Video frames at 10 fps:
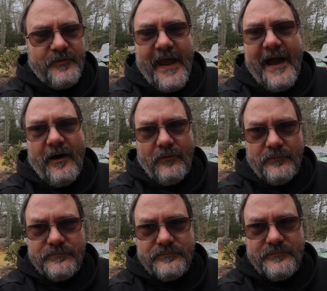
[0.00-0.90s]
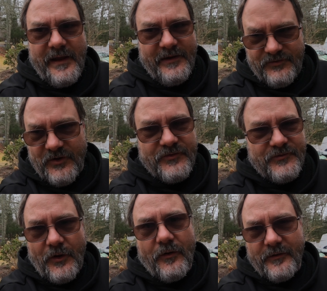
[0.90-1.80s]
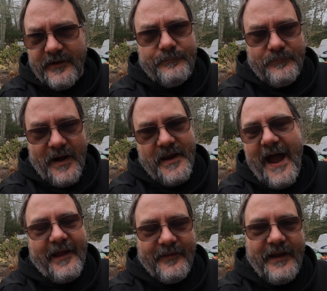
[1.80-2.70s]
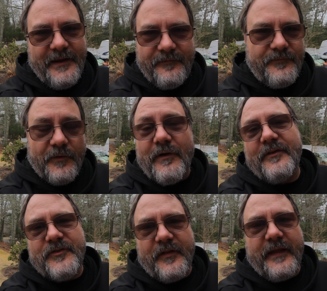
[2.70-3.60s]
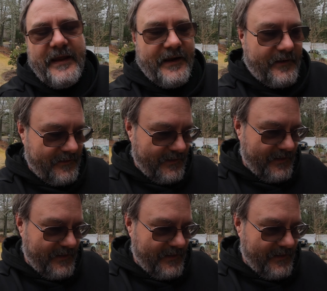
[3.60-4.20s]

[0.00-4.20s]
Now, it just totally annihilated the rest of the gear.